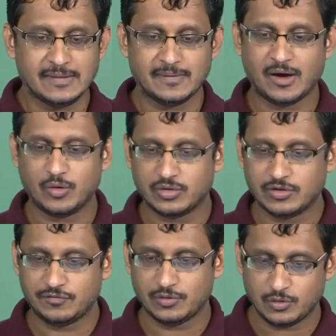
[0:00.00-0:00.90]
Now,
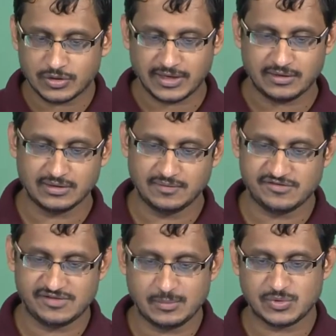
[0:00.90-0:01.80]
if you look at the
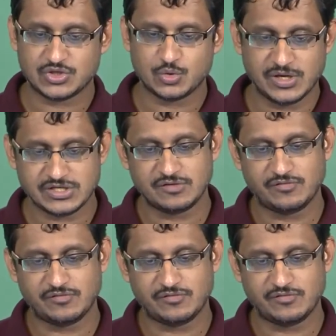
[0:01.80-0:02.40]
same situation